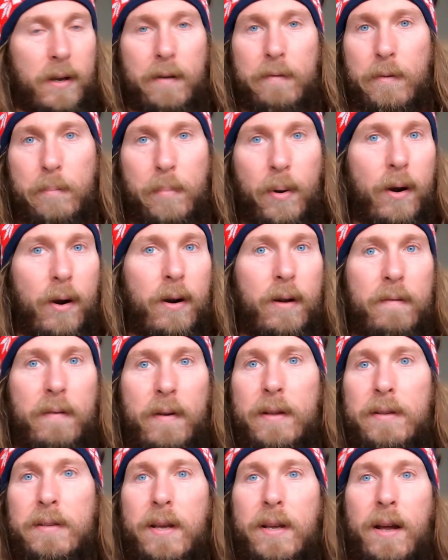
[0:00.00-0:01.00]
every part of
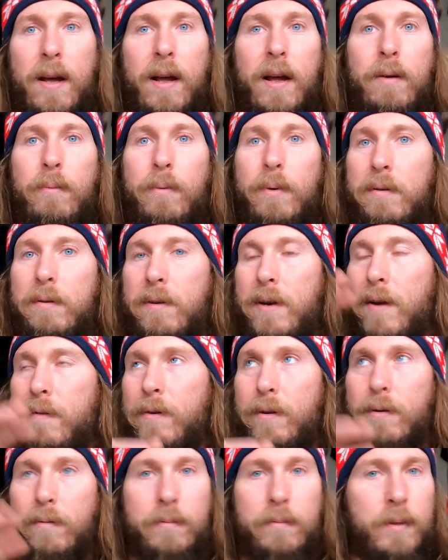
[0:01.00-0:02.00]
it. I would
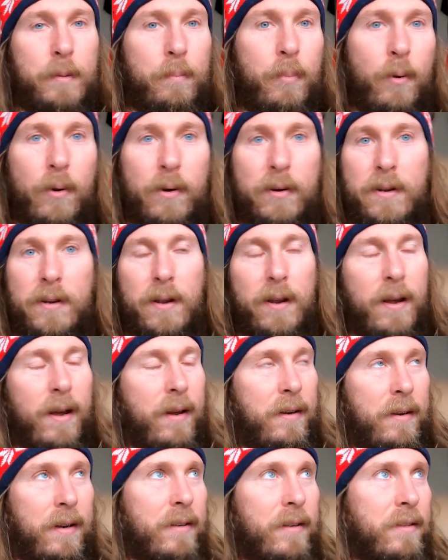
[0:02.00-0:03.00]
never support
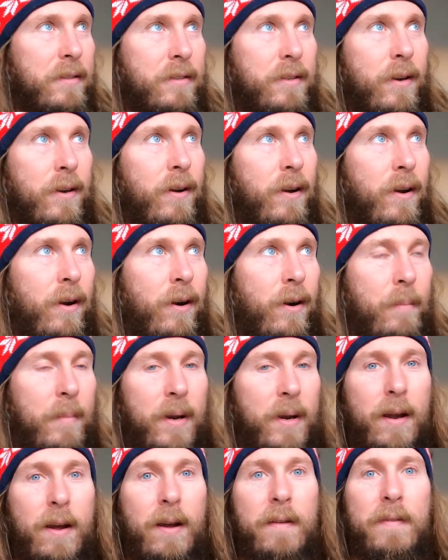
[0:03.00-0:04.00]
unnecessary
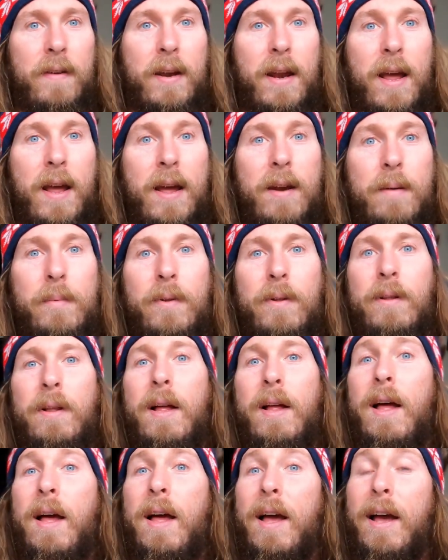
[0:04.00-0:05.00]
harming of an
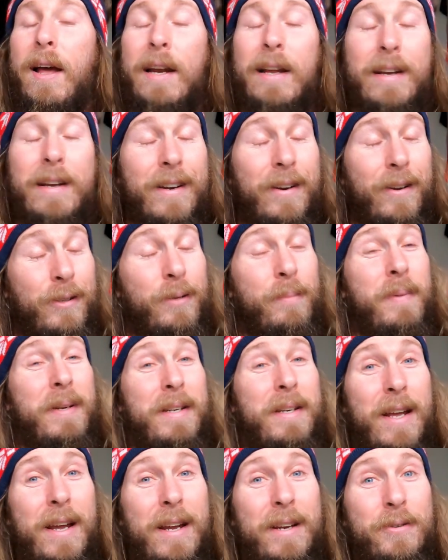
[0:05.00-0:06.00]
animal. And it can also be
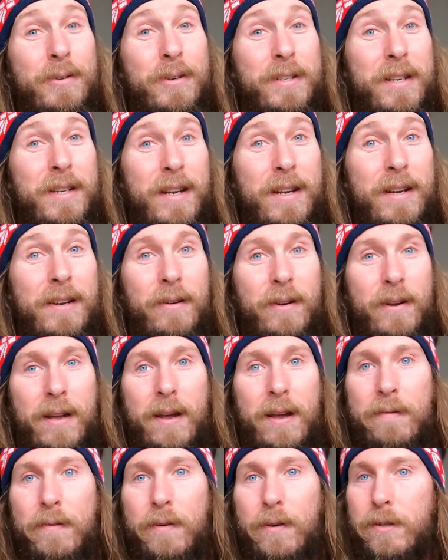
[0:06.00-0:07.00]
dangerous to eat,
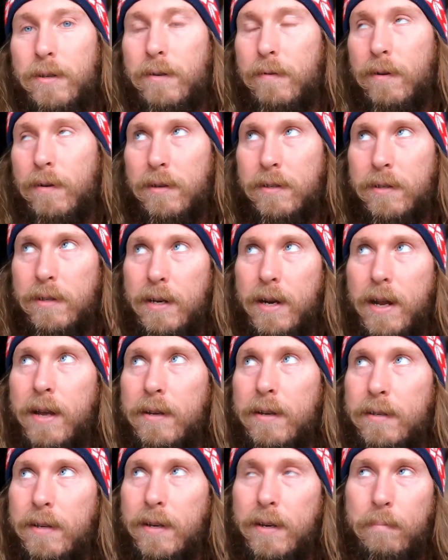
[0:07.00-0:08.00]
okay? First of all,
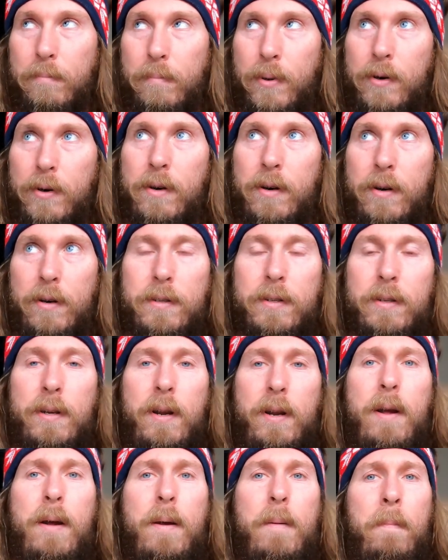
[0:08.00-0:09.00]
snakes and birds,
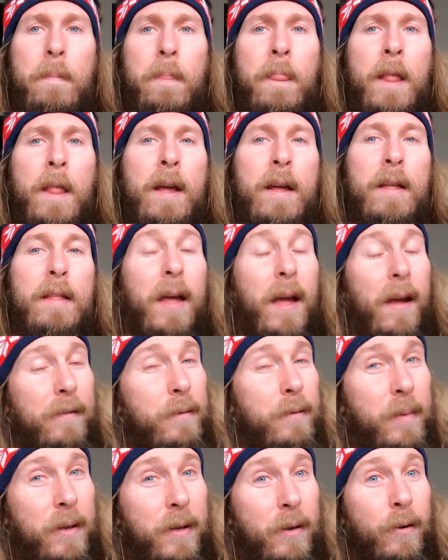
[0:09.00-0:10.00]
um, they
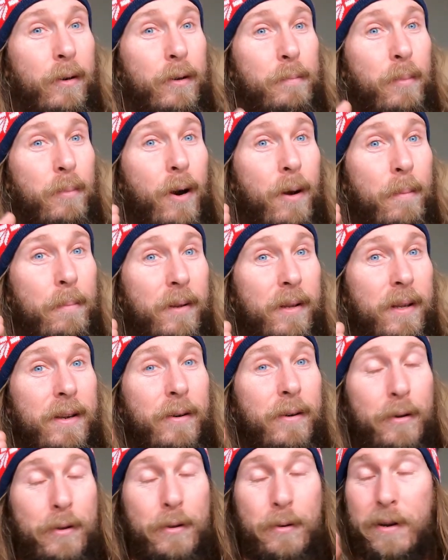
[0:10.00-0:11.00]
have to be cooked
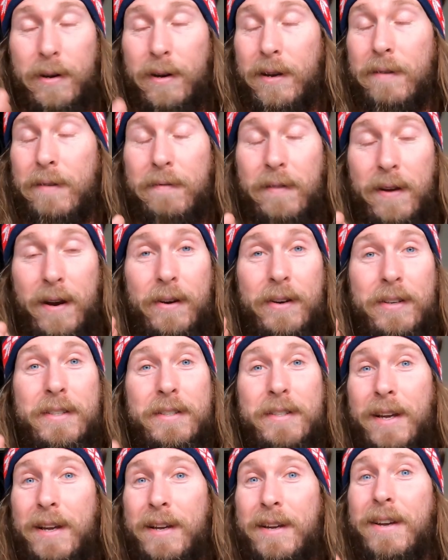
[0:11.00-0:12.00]
properly or you can get very
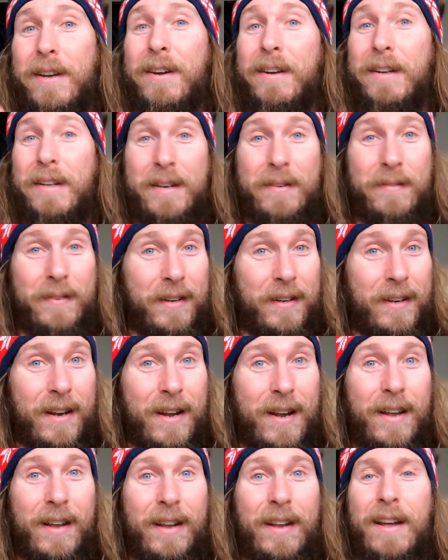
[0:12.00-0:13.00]
sick, uh, even
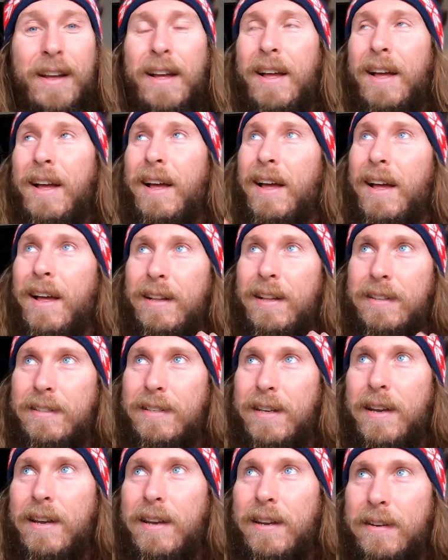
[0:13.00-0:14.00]
die. And
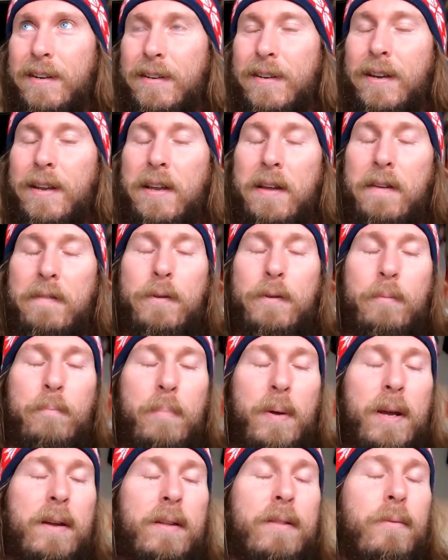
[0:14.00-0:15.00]
second, if you
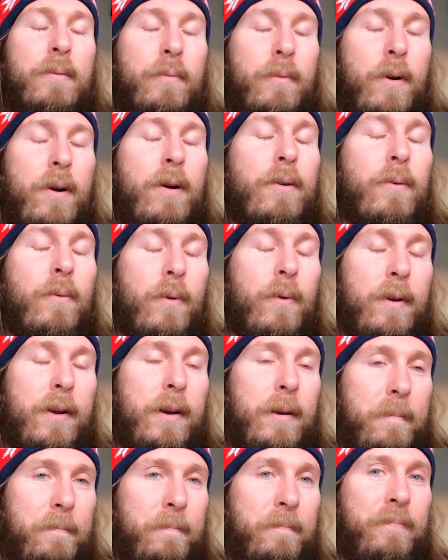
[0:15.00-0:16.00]
pick the wrong
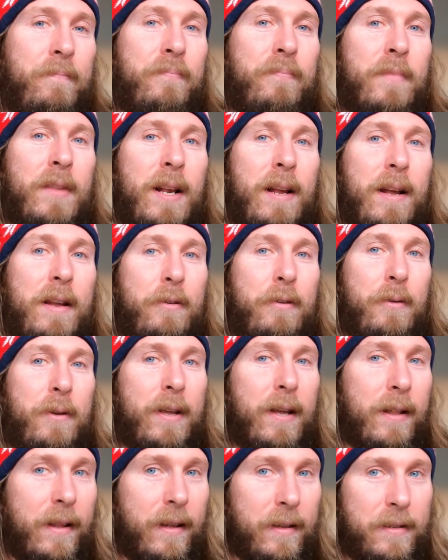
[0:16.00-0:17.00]
one and you
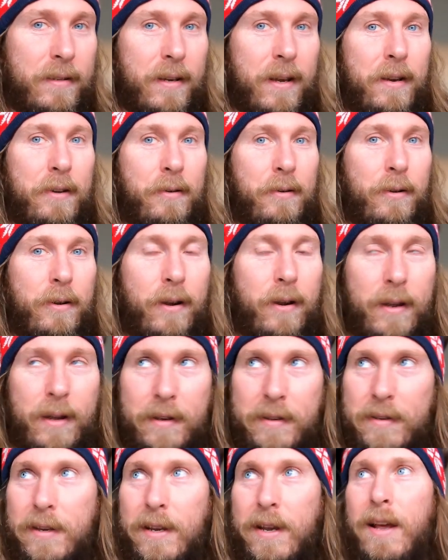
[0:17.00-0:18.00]
kill it and you cook
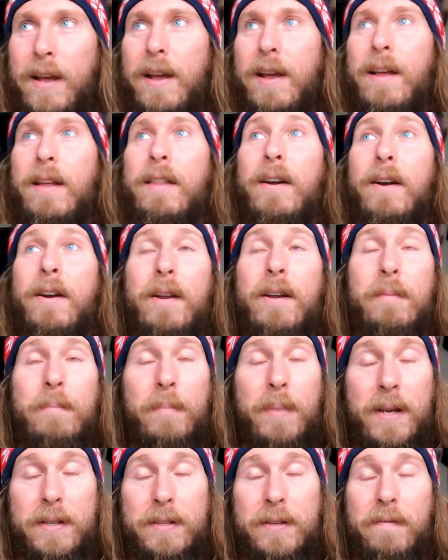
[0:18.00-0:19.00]
it, there
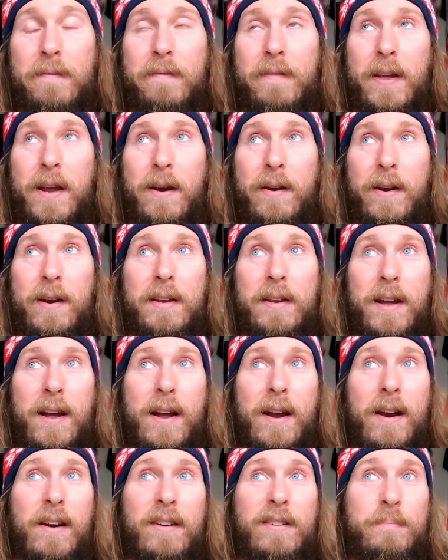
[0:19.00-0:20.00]
can be some very
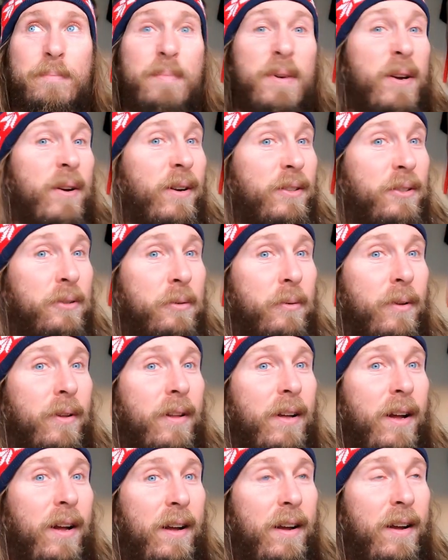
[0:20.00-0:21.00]
dire
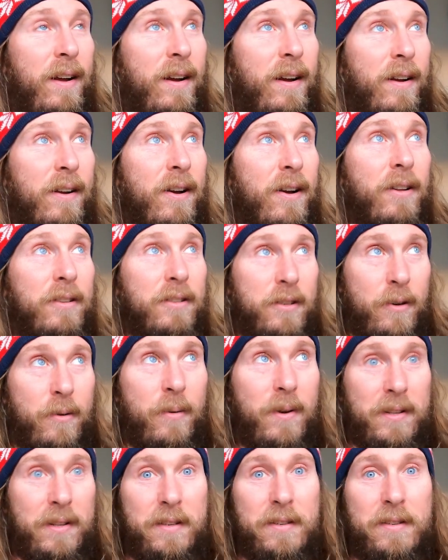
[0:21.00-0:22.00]
spiritual uh,
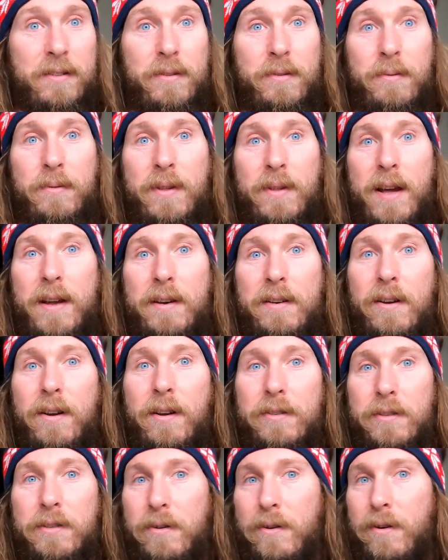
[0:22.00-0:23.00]
consequences to that
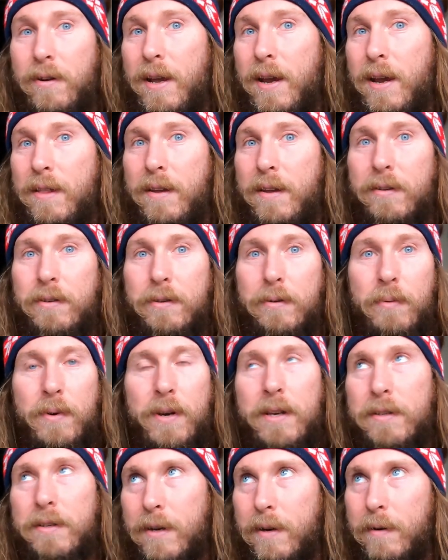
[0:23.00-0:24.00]
also, okay? There's a
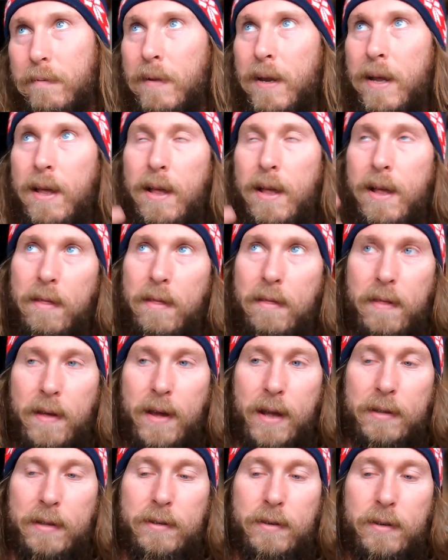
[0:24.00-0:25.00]
reason
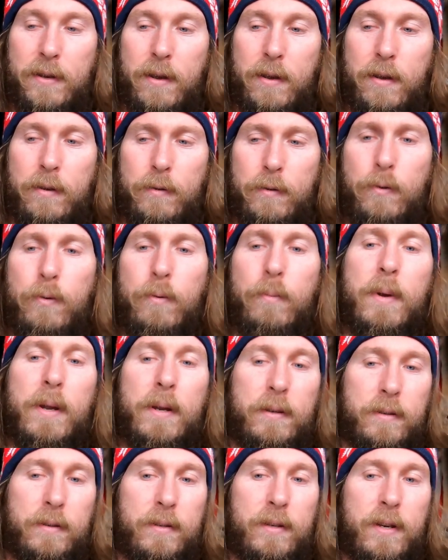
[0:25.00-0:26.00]
that
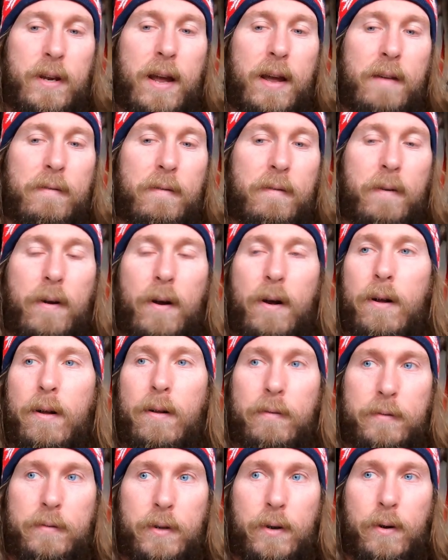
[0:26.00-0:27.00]
humans have
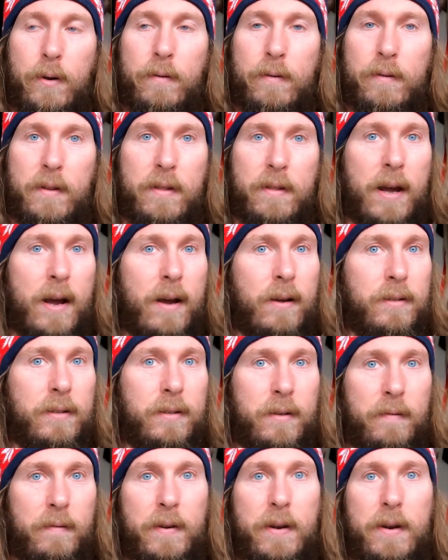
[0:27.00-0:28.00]
evolved over the
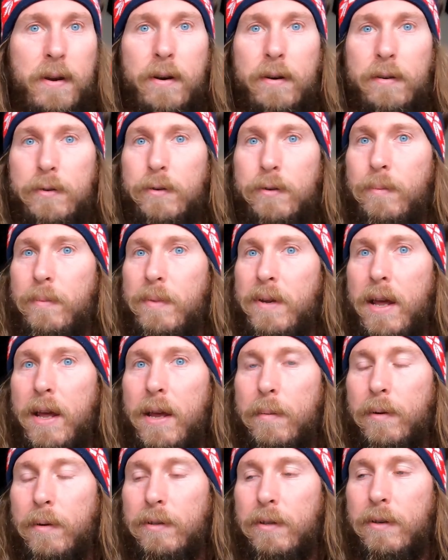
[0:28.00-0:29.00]
thousands of years to be
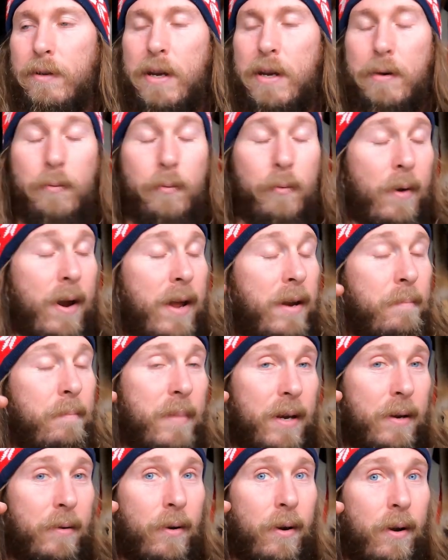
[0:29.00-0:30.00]
able to eat red
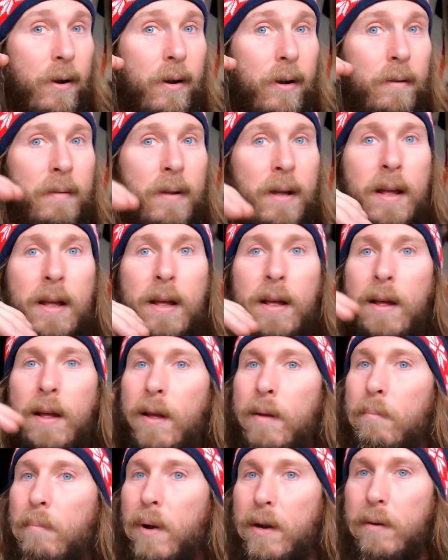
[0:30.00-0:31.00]
meat raw
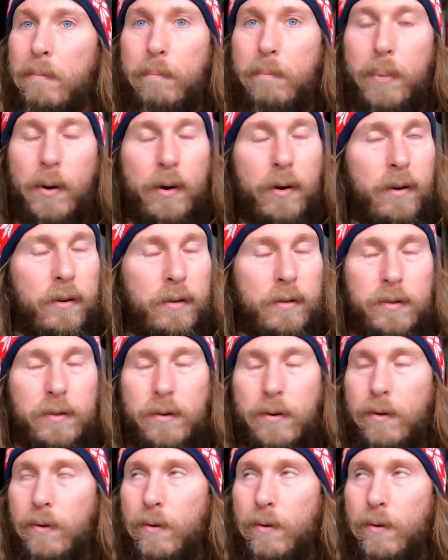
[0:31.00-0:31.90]
but birds